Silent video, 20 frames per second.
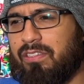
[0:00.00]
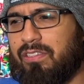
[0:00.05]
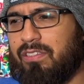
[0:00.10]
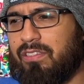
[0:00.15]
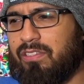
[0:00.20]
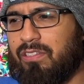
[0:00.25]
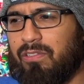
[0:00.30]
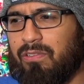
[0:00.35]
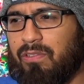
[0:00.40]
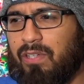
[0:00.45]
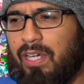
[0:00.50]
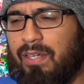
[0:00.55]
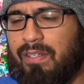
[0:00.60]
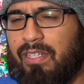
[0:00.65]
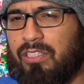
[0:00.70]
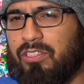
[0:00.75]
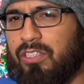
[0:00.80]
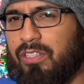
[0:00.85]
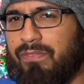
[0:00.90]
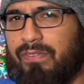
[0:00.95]
So I'm not
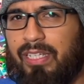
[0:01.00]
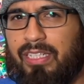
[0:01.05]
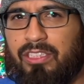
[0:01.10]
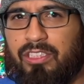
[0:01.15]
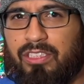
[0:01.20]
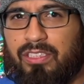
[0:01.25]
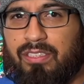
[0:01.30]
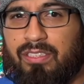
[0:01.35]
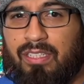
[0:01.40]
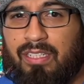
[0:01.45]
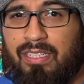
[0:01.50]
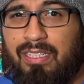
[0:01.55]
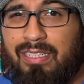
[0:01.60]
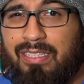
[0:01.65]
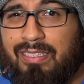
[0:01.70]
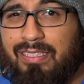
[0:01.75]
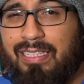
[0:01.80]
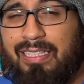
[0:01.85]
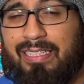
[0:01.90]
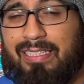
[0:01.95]
sure if they just
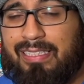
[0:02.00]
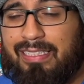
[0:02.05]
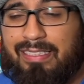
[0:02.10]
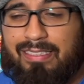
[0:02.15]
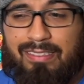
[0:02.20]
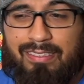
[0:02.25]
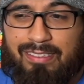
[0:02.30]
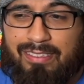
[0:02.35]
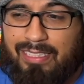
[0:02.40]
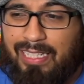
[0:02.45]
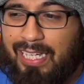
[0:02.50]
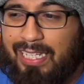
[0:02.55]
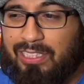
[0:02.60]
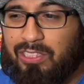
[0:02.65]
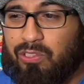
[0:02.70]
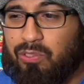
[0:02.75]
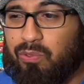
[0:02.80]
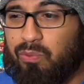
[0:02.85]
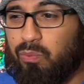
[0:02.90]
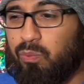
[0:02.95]
didn't decide
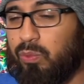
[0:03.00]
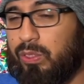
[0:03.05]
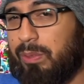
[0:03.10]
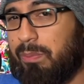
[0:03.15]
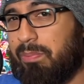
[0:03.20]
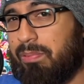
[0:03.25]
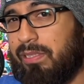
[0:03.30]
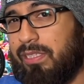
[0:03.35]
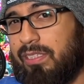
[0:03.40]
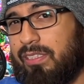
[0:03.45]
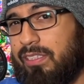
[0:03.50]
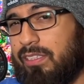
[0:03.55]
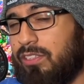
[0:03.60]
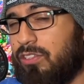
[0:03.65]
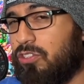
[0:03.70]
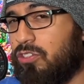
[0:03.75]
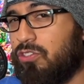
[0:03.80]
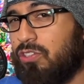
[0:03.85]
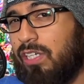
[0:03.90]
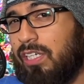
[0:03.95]
to reprint the
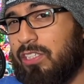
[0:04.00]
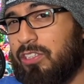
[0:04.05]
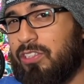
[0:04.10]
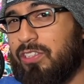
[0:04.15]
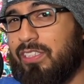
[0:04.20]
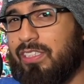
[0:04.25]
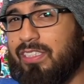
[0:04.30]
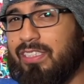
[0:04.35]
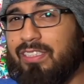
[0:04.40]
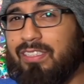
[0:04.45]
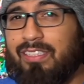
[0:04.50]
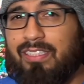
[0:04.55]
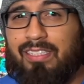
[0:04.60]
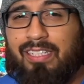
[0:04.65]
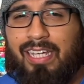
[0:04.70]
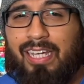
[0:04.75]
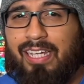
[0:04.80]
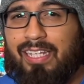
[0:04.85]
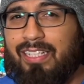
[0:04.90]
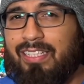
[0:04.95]
instructions and
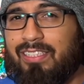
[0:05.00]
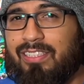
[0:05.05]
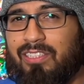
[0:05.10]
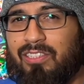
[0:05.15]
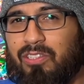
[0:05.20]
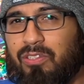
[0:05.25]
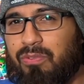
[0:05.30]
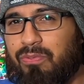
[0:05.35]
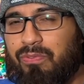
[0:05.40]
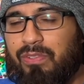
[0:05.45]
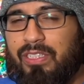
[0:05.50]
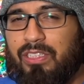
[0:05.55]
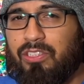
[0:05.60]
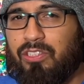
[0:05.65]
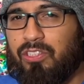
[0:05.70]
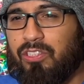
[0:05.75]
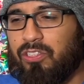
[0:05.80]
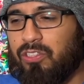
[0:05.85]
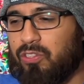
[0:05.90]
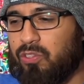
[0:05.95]
add in the new
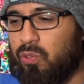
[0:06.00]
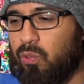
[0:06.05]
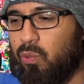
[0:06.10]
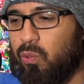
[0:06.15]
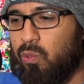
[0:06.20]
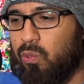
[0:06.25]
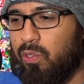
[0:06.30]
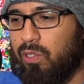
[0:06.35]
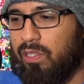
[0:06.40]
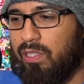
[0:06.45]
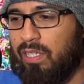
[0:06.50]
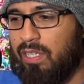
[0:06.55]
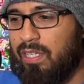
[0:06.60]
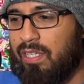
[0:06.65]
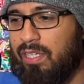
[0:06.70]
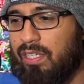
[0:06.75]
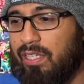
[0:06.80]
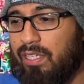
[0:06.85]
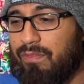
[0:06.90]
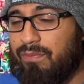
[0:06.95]
features, or
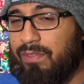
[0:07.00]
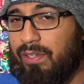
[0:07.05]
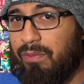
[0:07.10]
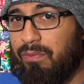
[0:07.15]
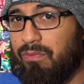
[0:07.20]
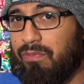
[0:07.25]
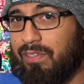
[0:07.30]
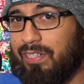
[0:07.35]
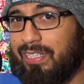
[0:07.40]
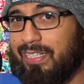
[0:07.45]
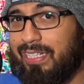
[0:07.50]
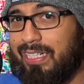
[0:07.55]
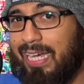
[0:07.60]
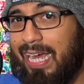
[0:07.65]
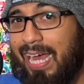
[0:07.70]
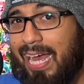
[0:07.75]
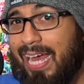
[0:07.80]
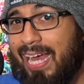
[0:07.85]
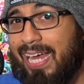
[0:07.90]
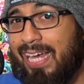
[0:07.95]
if they
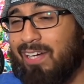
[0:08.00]
forgot,